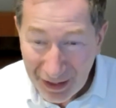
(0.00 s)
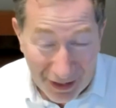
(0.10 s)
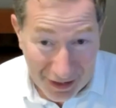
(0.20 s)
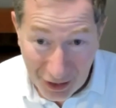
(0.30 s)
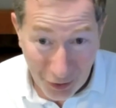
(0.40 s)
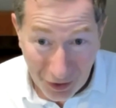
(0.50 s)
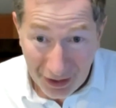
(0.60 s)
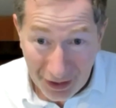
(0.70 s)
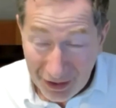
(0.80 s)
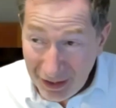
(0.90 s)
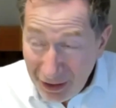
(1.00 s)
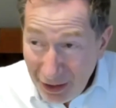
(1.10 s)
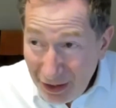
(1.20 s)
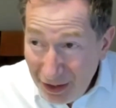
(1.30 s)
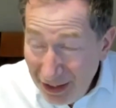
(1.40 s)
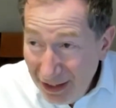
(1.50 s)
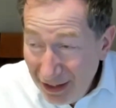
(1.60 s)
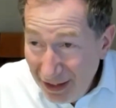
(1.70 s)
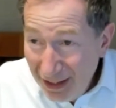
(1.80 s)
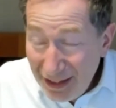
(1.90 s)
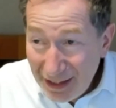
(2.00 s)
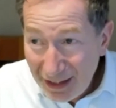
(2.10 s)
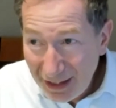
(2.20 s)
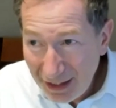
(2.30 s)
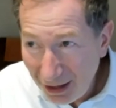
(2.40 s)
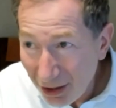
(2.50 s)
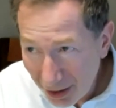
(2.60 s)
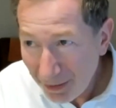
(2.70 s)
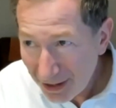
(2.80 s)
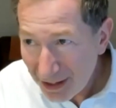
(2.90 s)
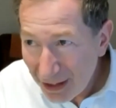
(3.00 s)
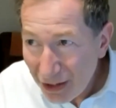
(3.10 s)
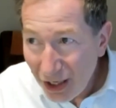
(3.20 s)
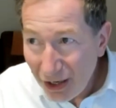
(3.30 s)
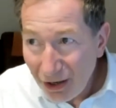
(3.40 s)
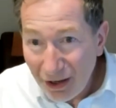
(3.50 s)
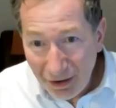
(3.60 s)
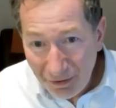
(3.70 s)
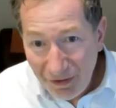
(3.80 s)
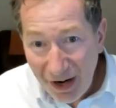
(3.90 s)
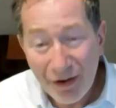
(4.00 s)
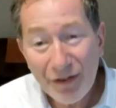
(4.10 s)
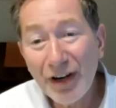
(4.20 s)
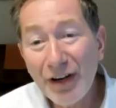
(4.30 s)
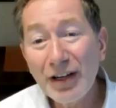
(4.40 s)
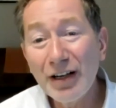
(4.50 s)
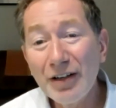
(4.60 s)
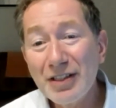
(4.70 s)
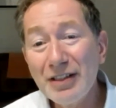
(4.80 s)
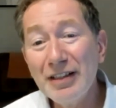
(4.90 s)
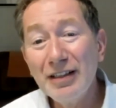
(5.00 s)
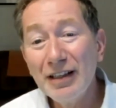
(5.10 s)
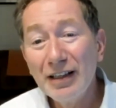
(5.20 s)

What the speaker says: So these arguments are very, very closely